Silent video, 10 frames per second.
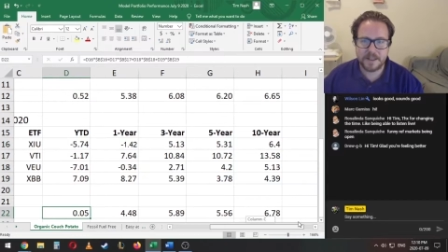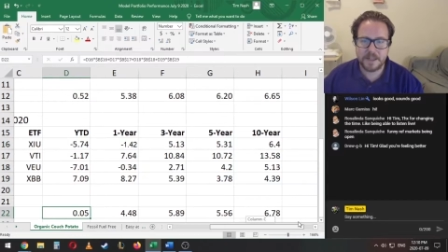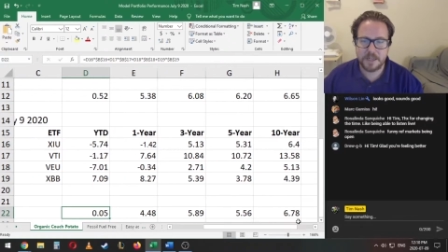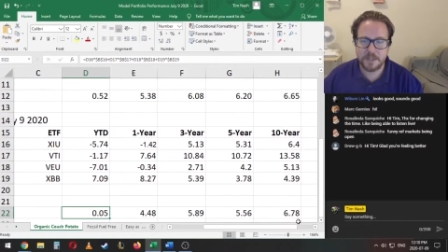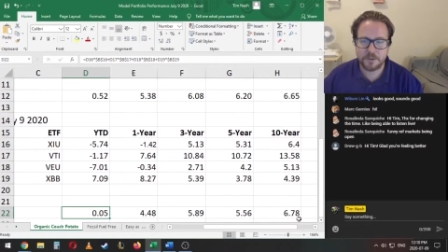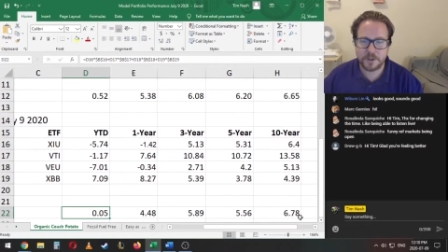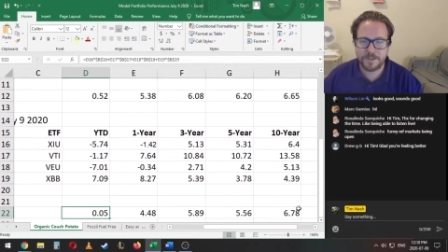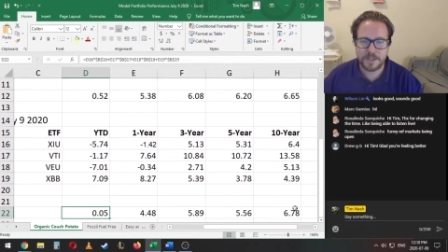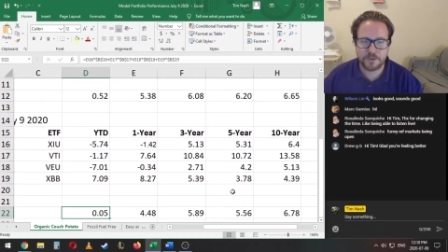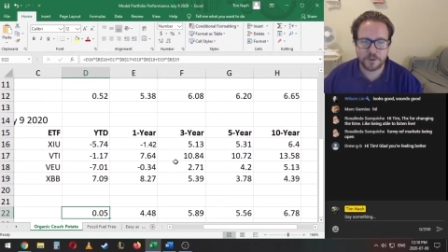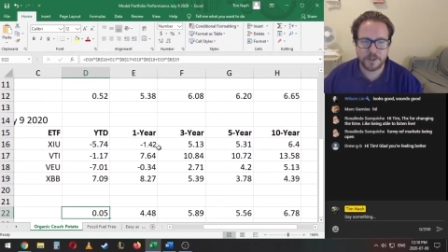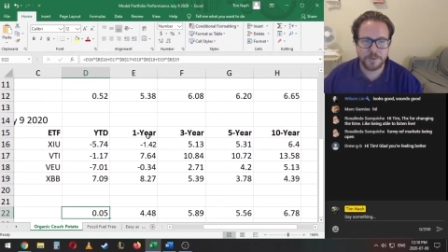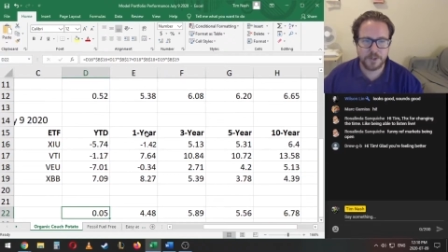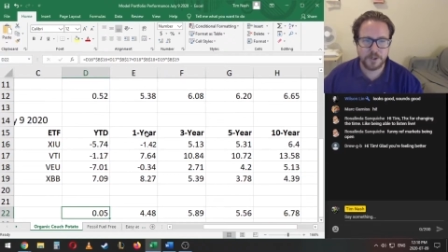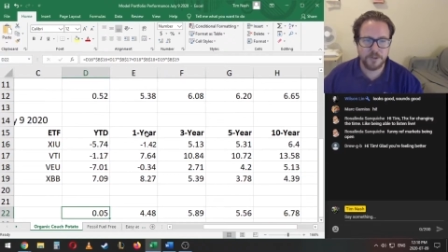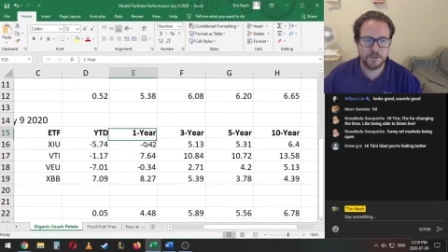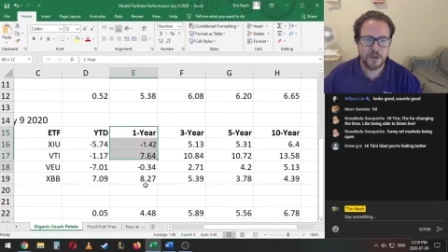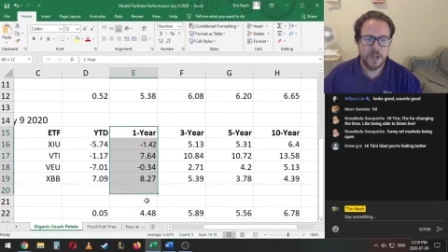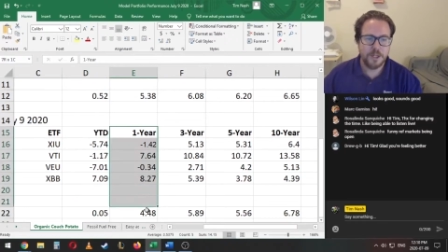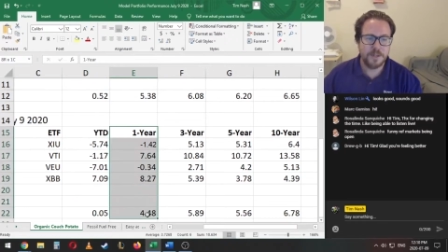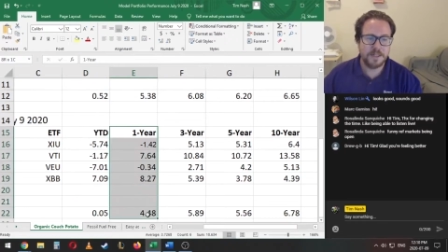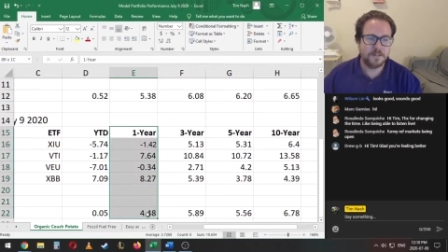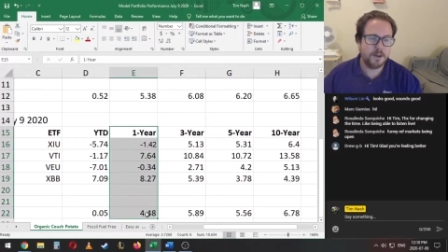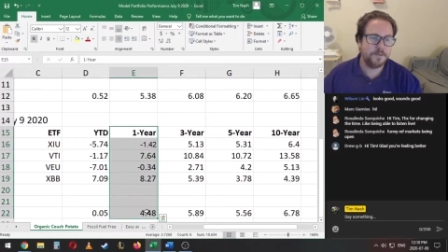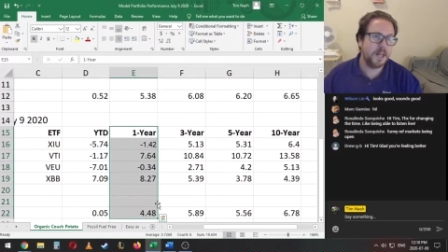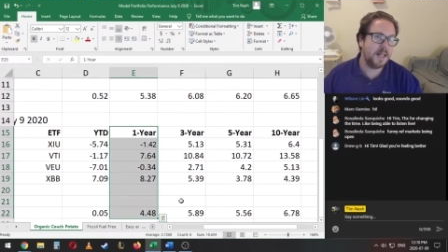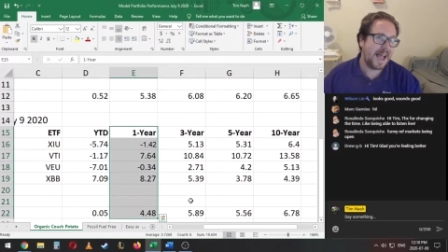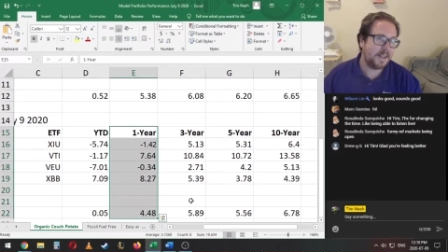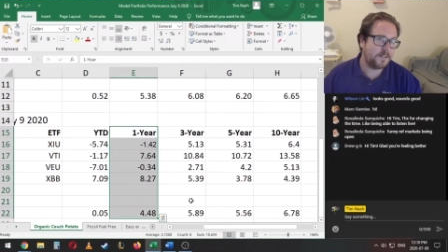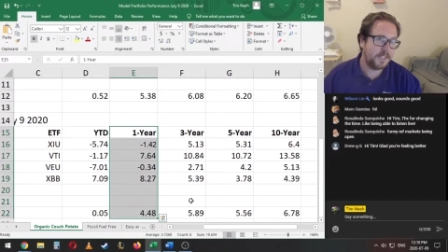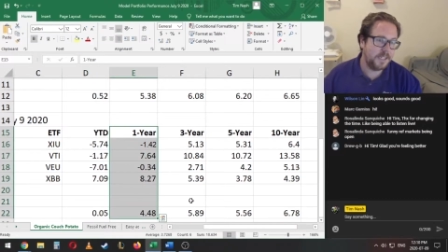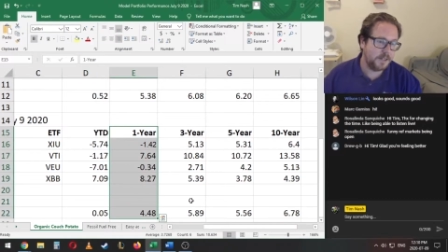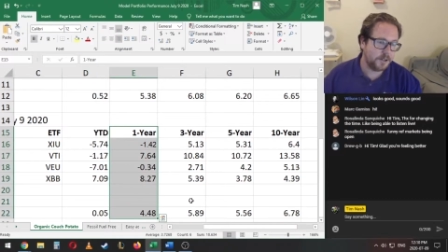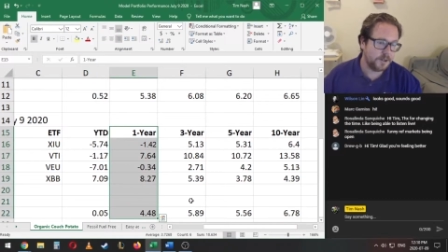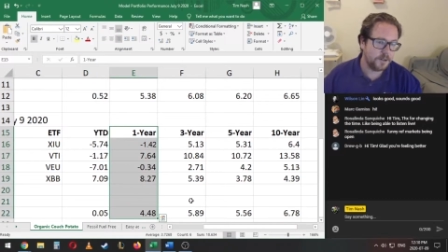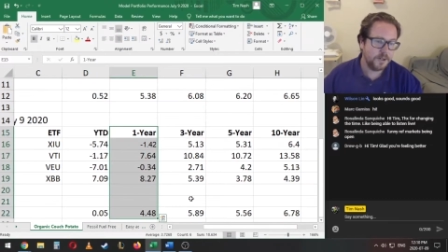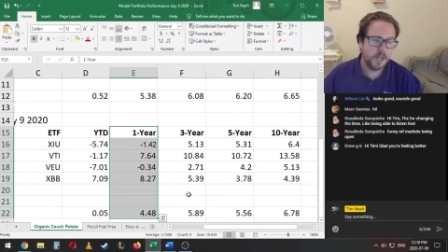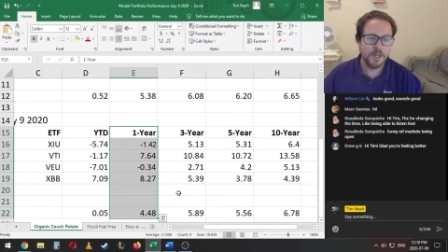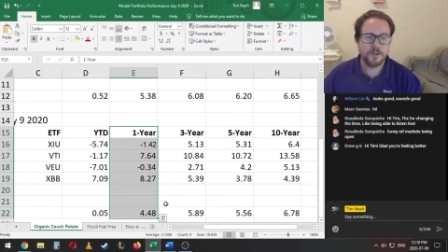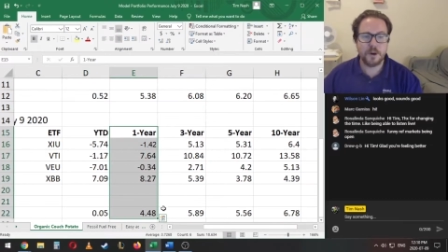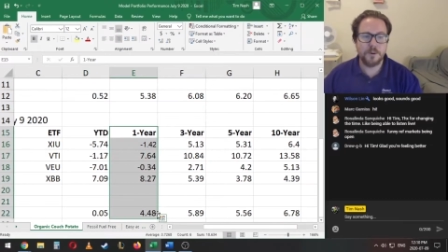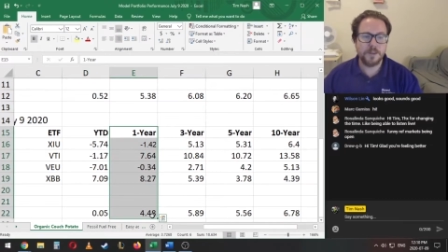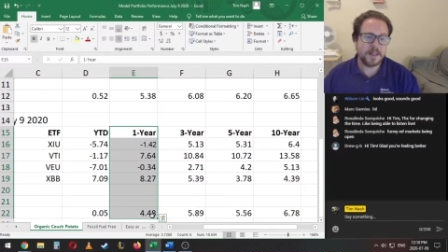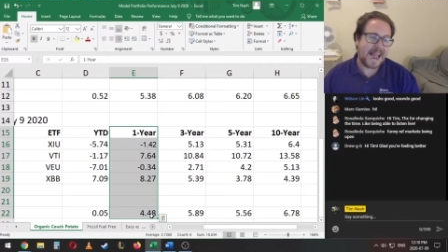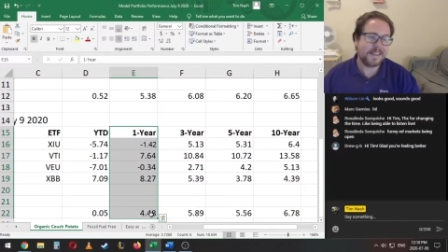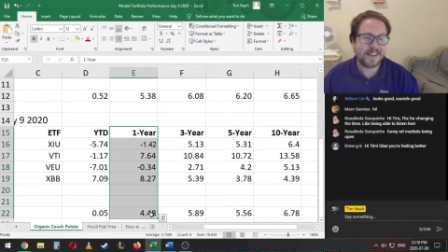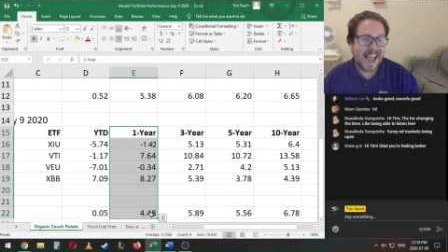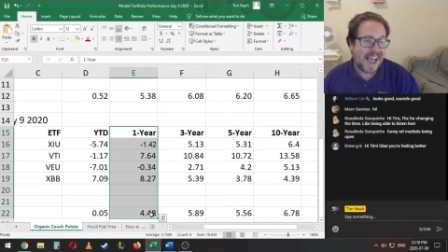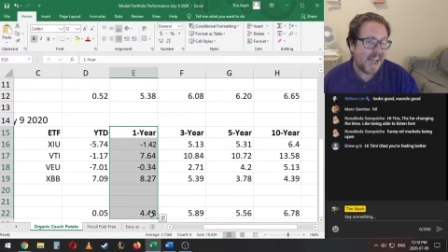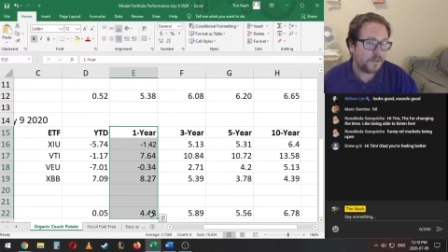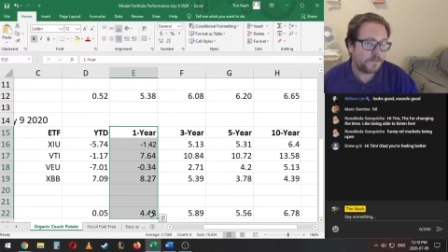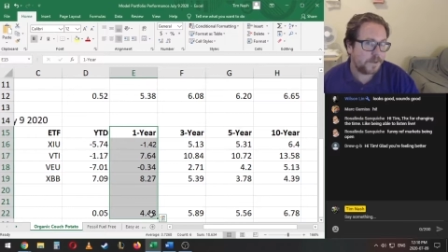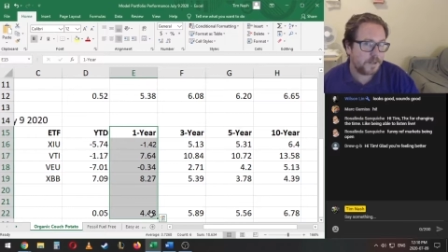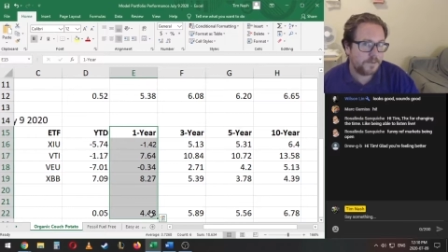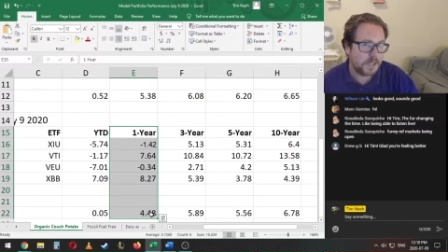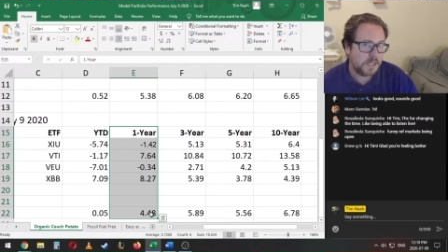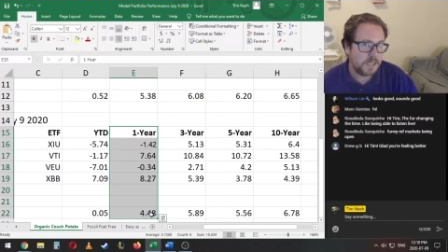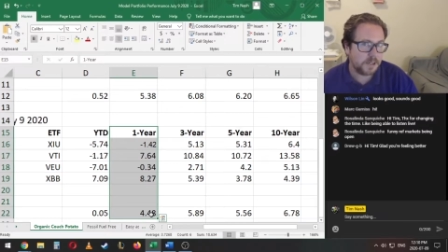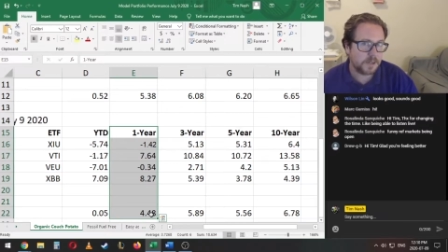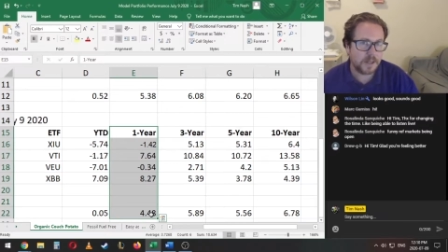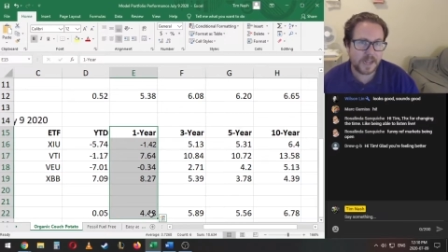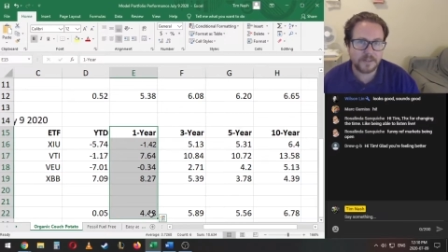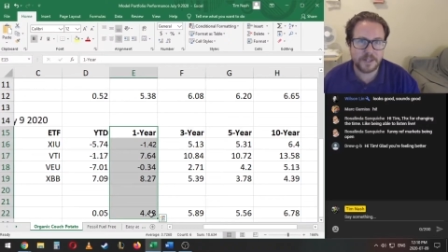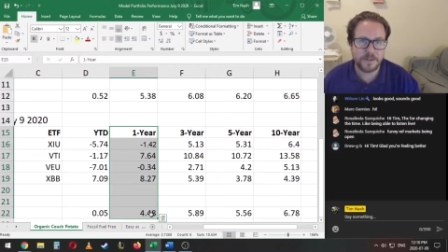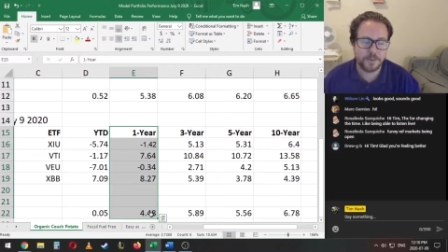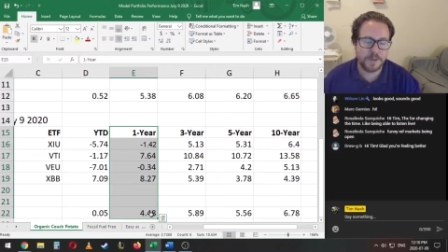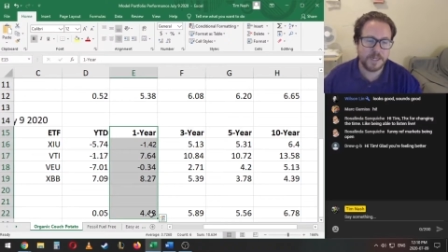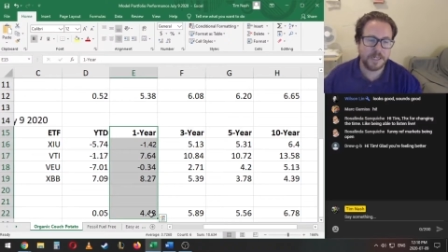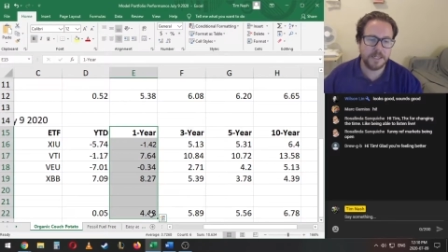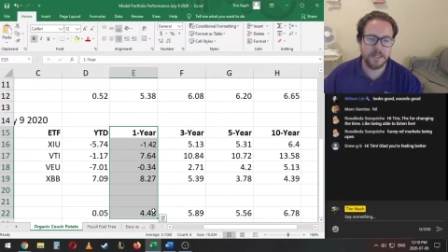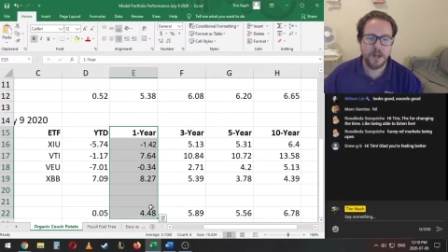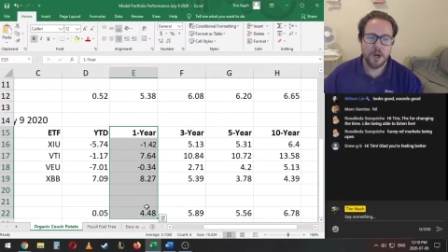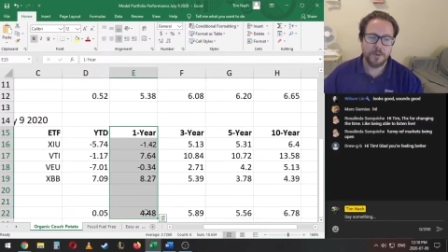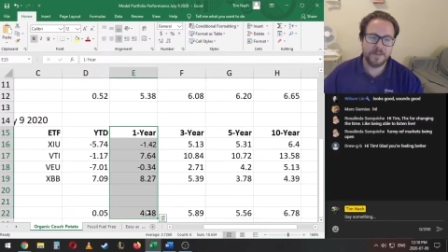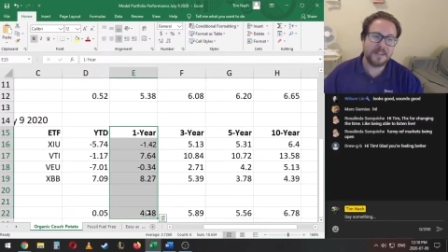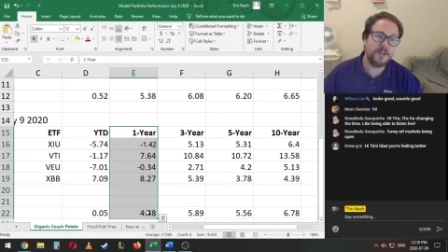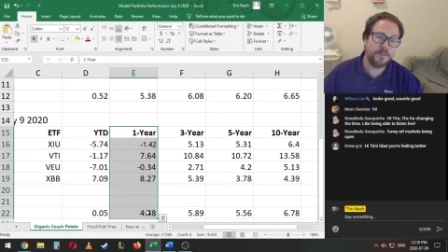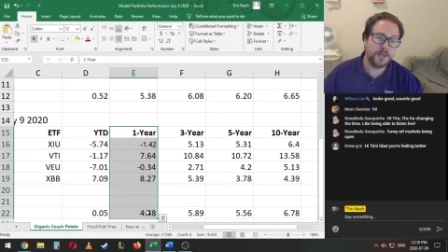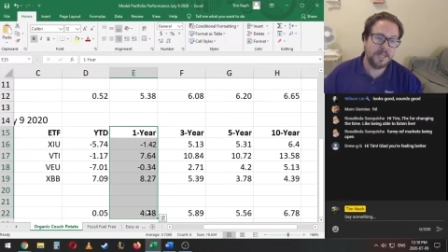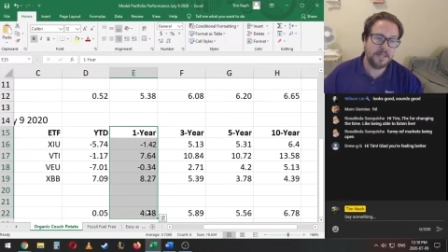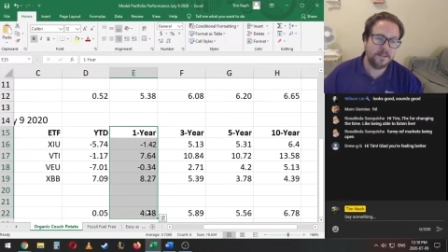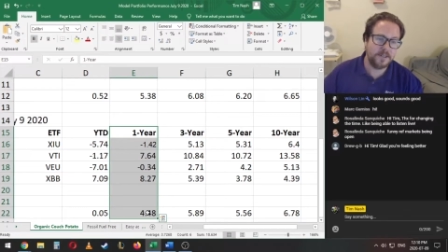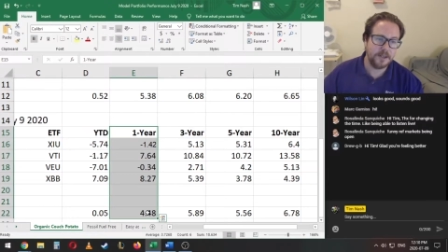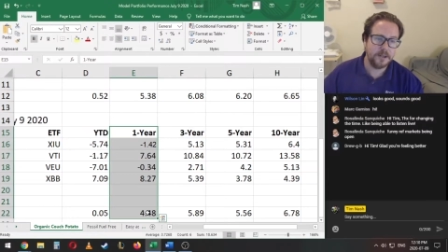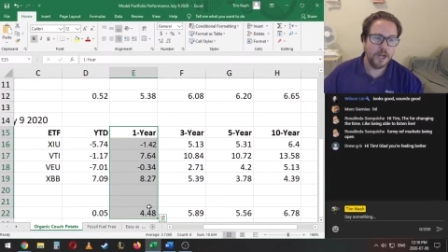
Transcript: the sort of historic returns, you can see over the last year, so the last half of the year, last year of 2019, was actually pretty decent.